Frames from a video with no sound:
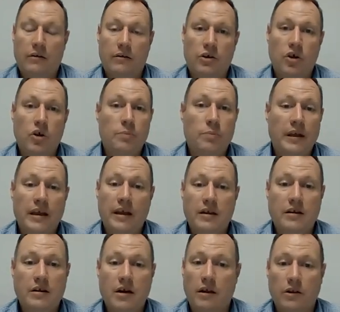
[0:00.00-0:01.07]
Our
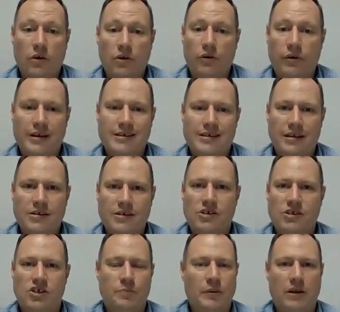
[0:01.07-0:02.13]
UPE no longer
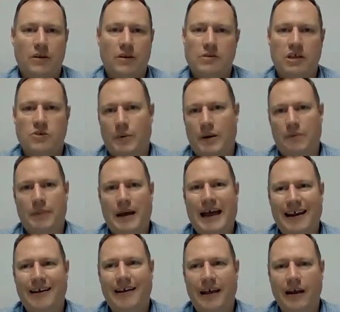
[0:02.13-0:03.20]
exists because it's
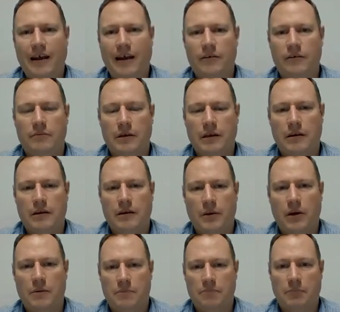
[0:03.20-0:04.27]
been paid out
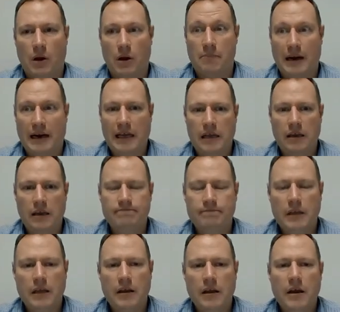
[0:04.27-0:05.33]
by
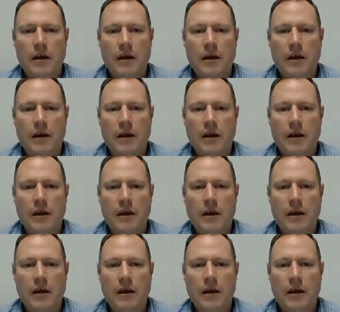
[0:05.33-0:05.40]
money,